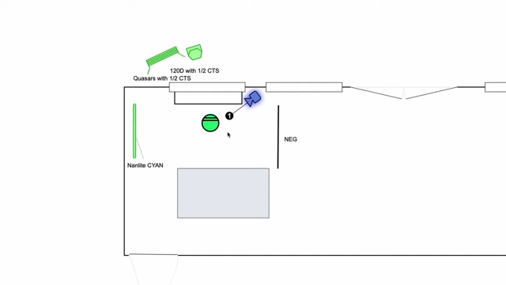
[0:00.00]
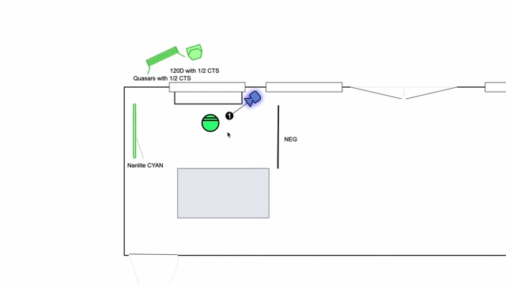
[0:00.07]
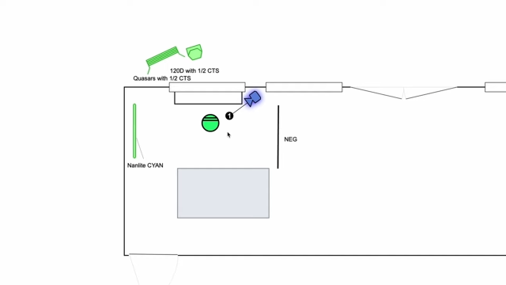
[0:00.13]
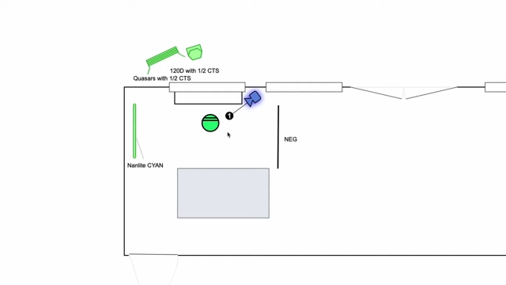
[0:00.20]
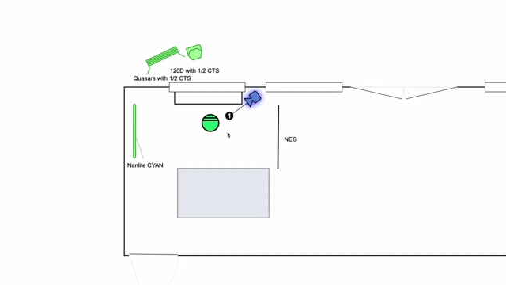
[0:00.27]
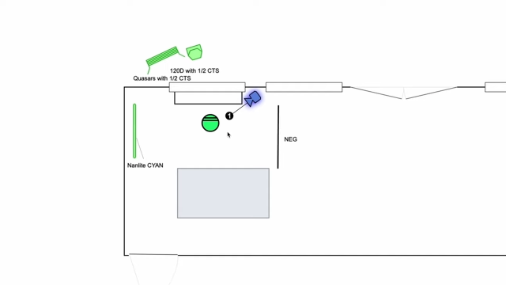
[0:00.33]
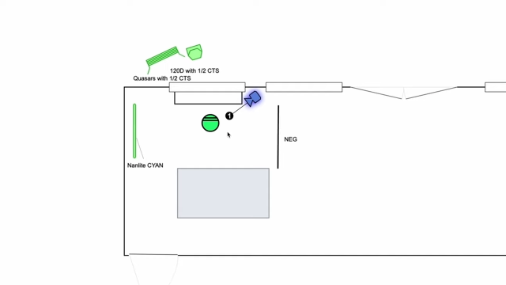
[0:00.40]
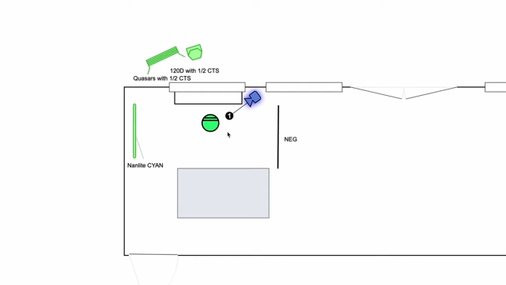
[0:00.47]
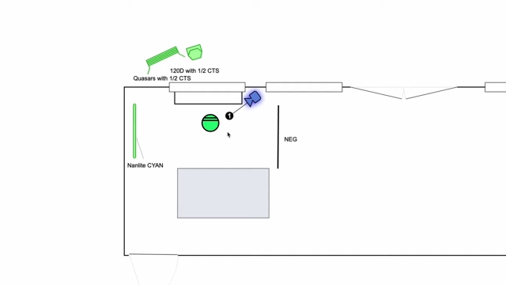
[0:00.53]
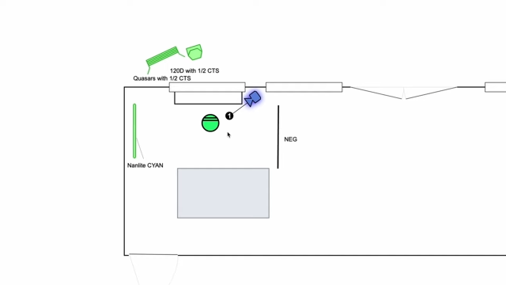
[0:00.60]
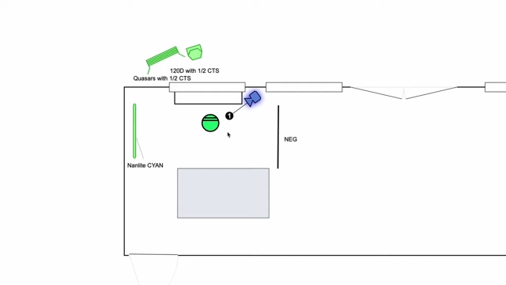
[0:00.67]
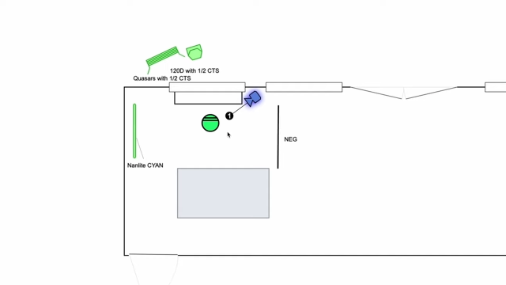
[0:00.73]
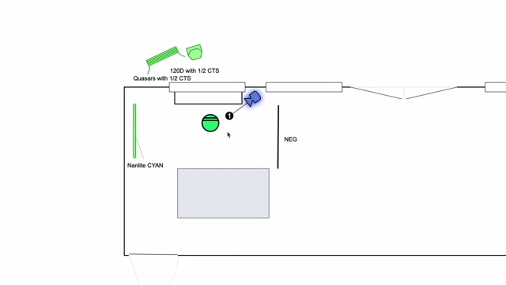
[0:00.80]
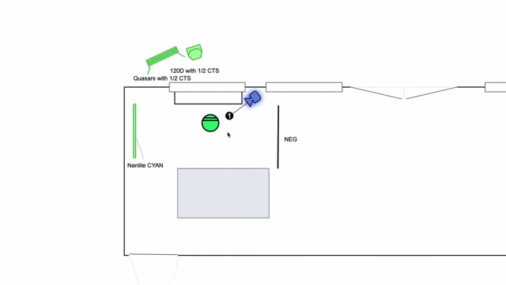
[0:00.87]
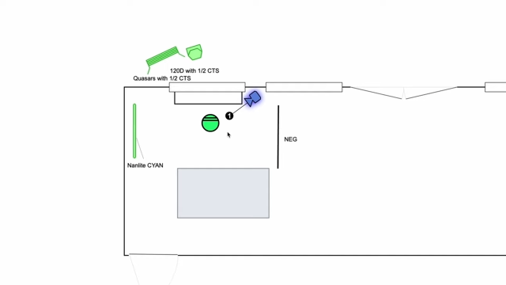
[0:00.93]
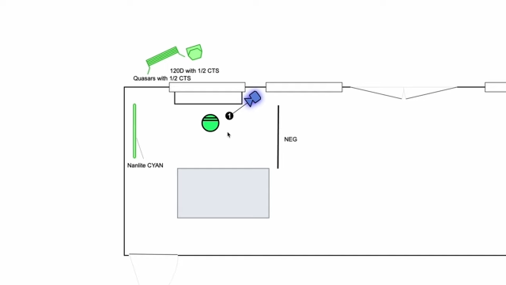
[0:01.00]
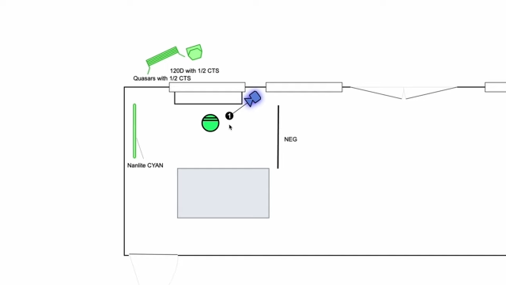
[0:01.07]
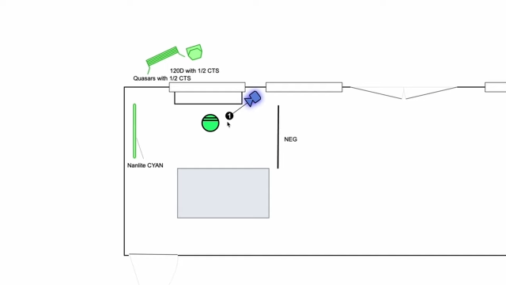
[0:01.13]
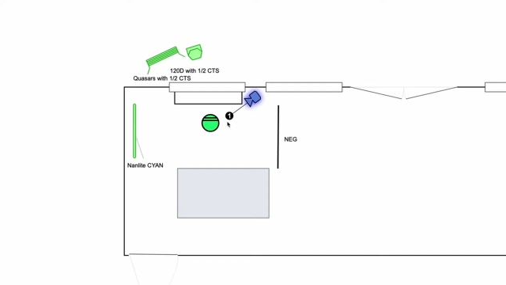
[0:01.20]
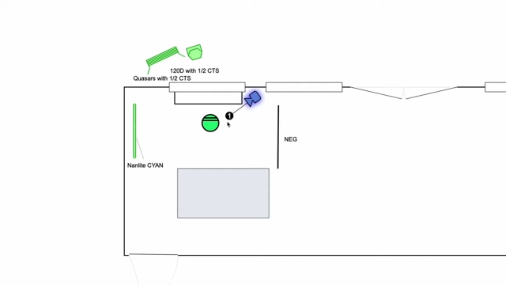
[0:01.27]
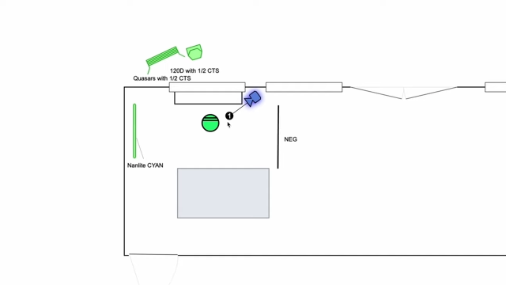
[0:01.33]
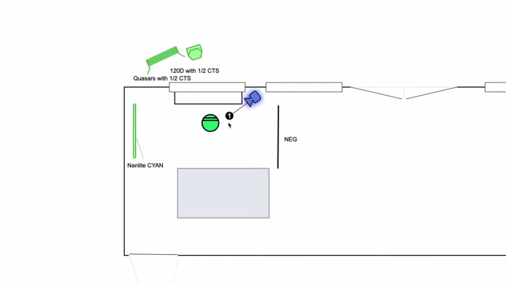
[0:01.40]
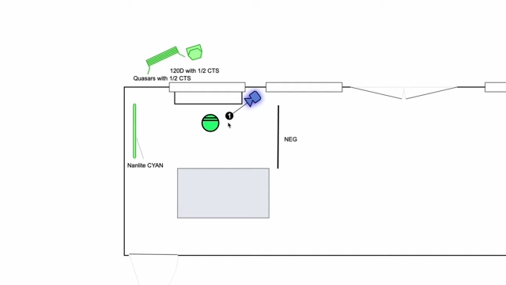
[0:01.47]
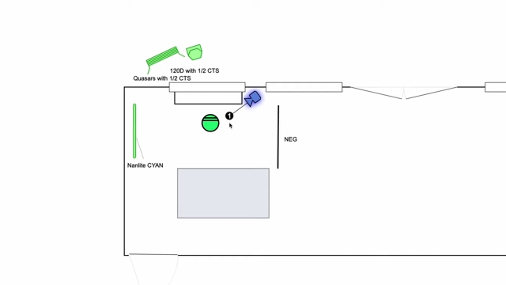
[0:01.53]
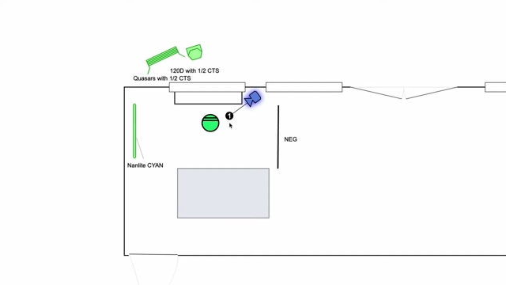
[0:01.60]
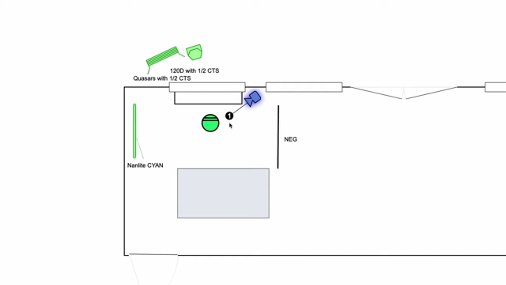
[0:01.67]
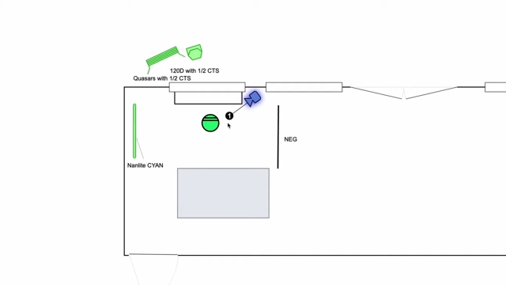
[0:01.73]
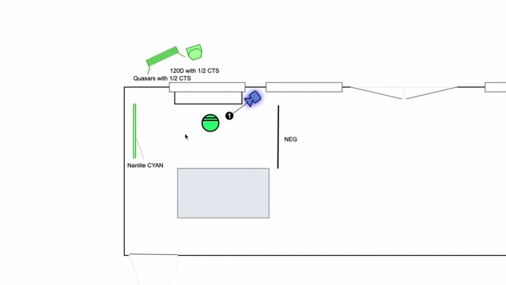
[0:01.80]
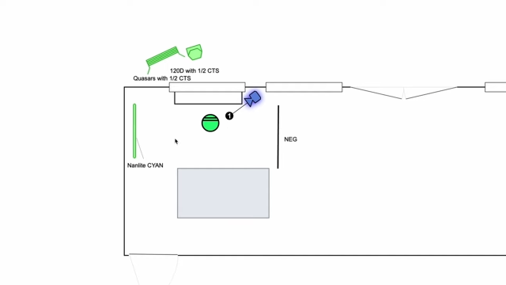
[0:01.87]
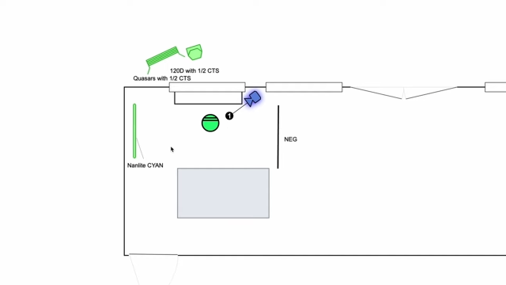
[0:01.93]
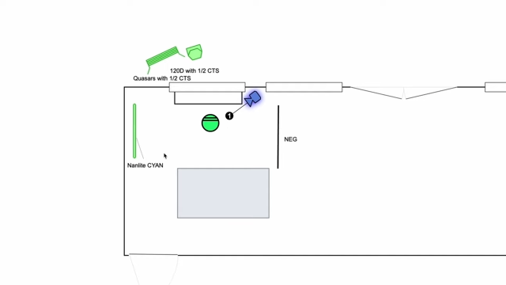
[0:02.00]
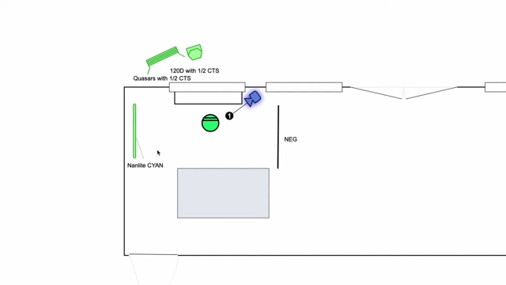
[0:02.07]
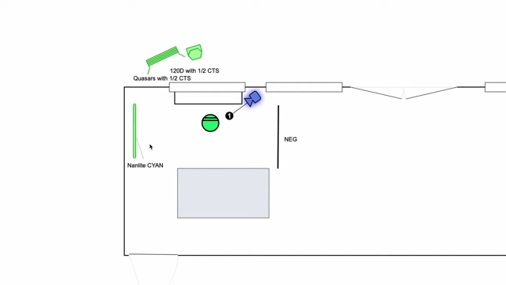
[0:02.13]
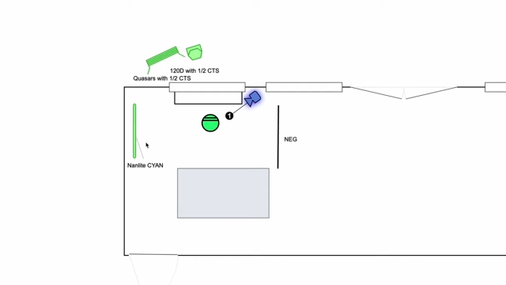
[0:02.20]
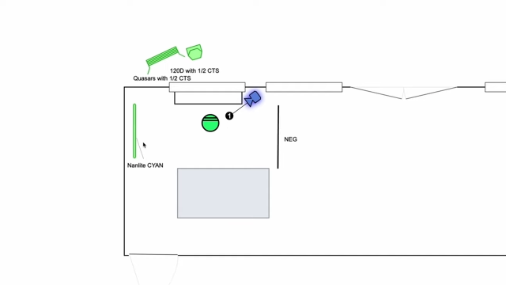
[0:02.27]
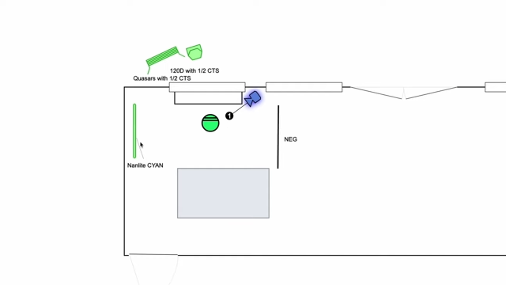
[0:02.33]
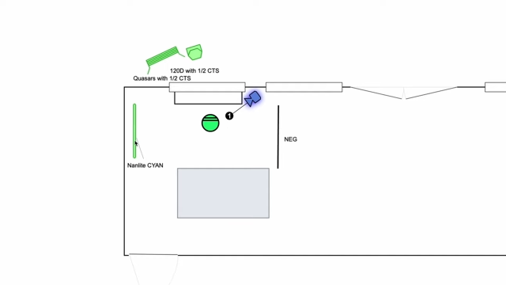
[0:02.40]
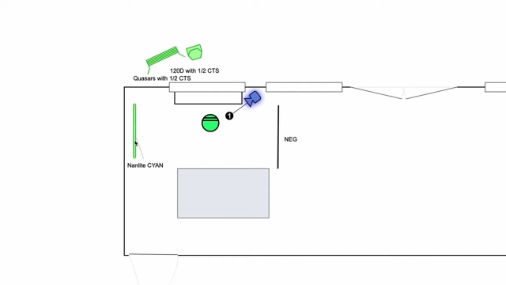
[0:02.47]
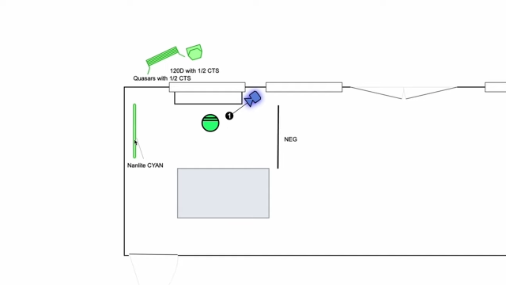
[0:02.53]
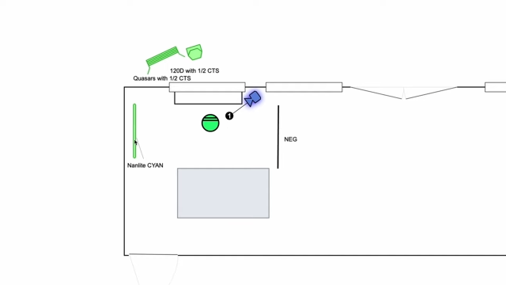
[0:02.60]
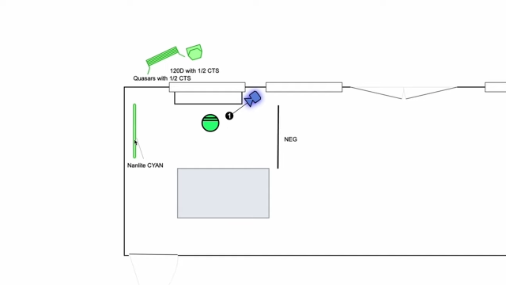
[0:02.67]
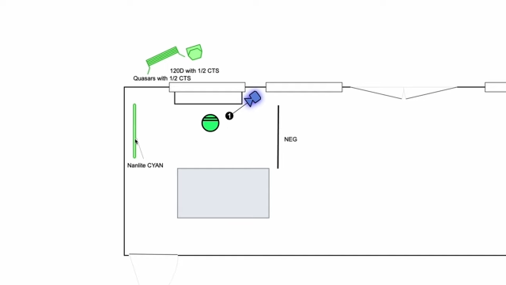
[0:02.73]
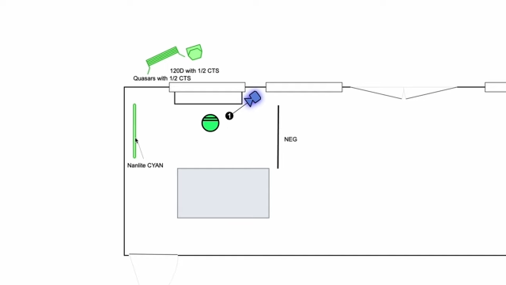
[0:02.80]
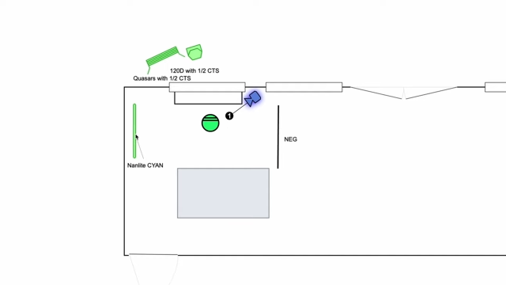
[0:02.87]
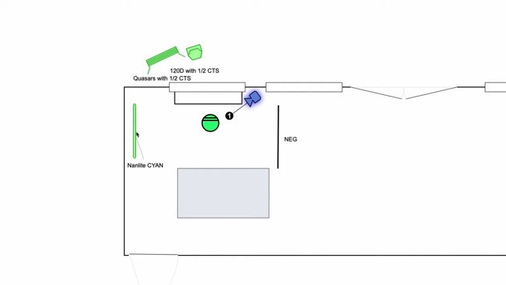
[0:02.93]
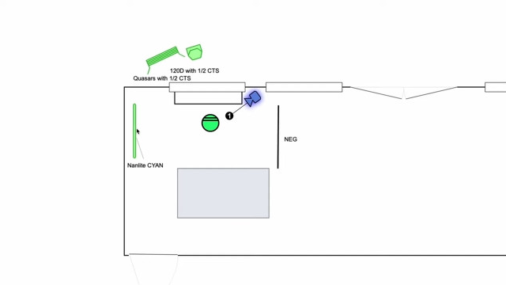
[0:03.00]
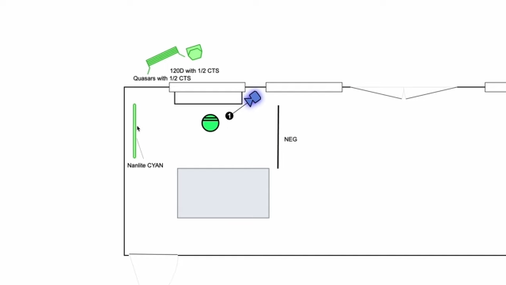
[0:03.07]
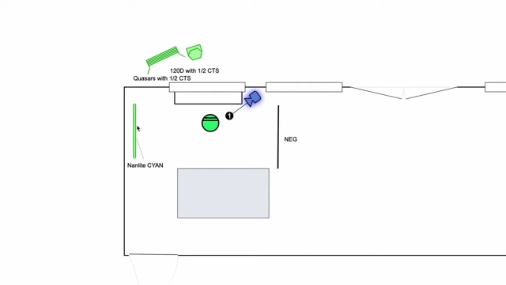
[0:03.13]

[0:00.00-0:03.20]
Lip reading: [unreadable: no face in view]